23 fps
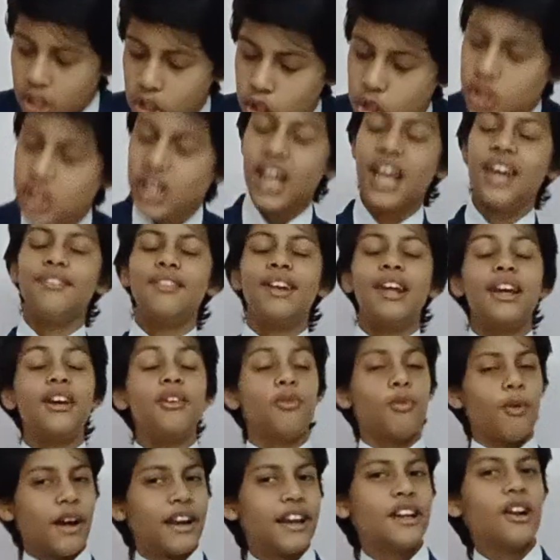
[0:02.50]
Good
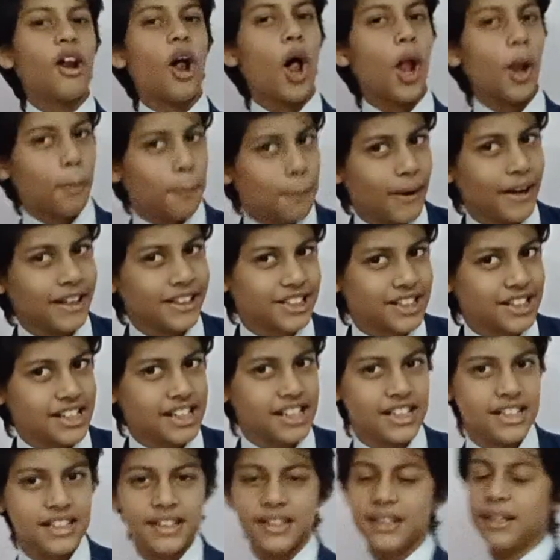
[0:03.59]
evening, one and all present
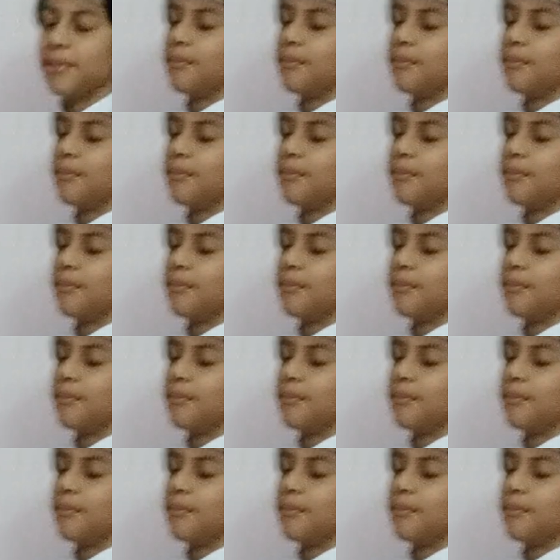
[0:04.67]
here.